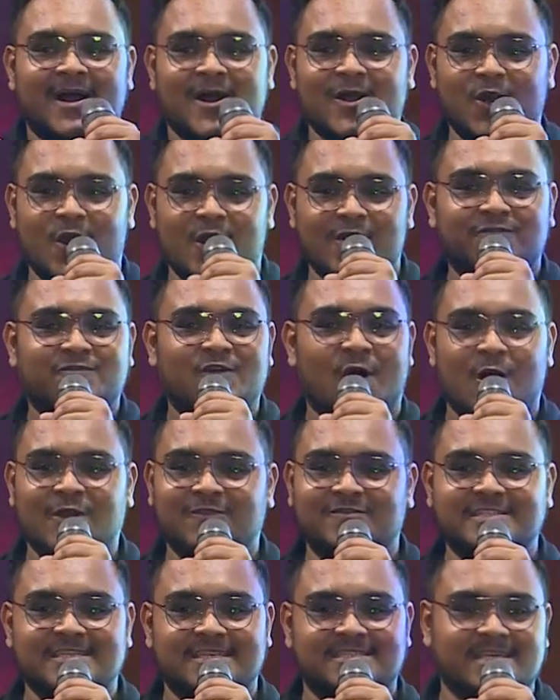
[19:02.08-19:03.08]
a lot of
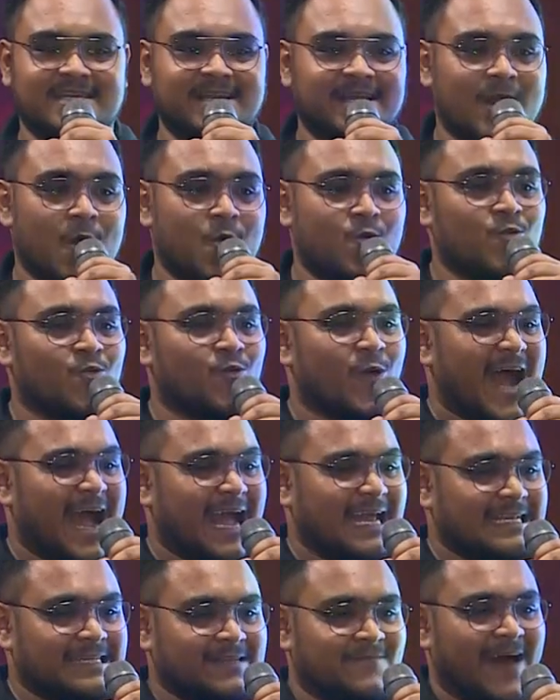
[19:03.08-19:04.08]
conversation around
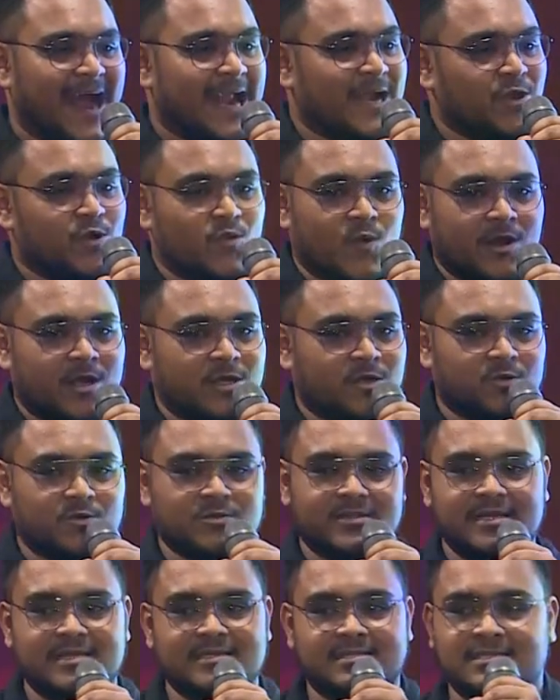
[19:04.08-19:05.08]
why do you want to do
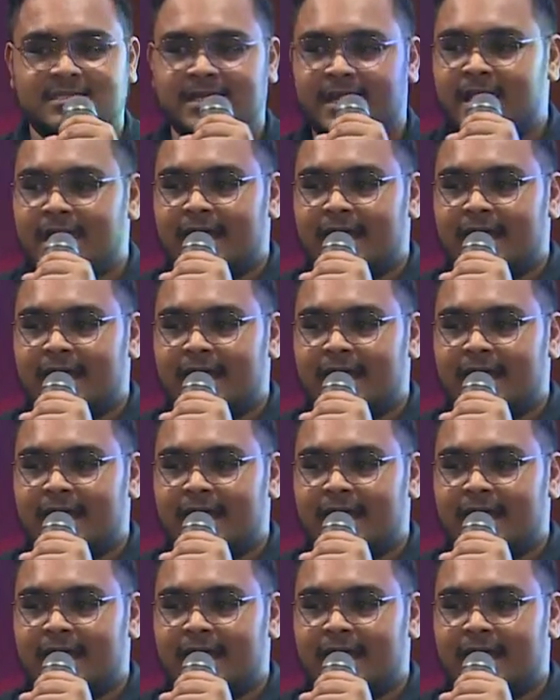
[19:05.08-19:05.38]
this,